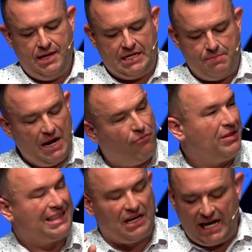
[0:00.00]
It's a
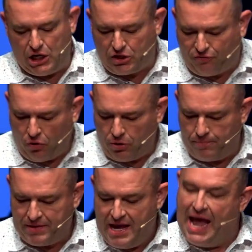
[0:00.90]
metaphor that the land is
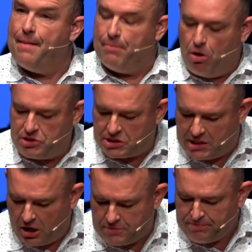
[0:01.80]
fertile. And Moses
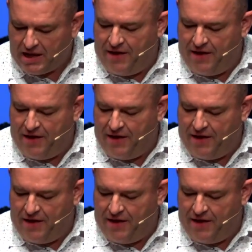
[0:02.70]
goes,